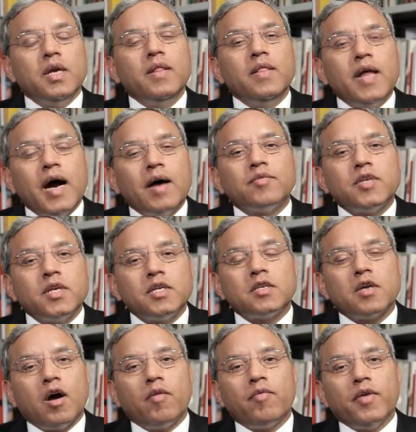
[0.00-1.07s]
In the
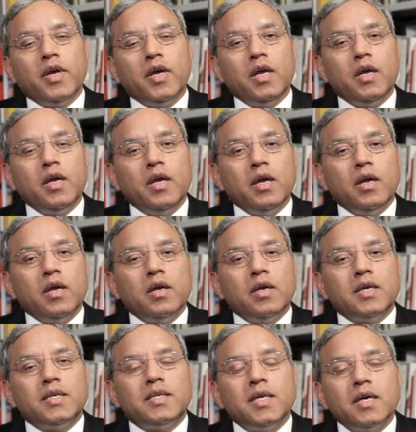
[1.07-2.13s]
absence of a
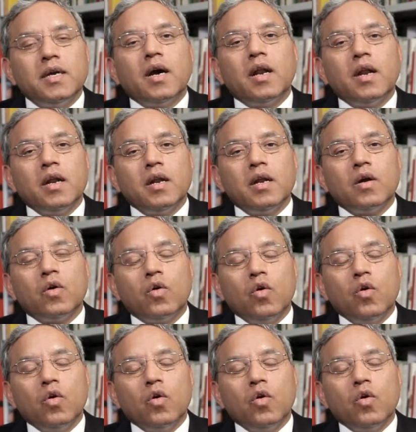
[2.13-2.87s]
single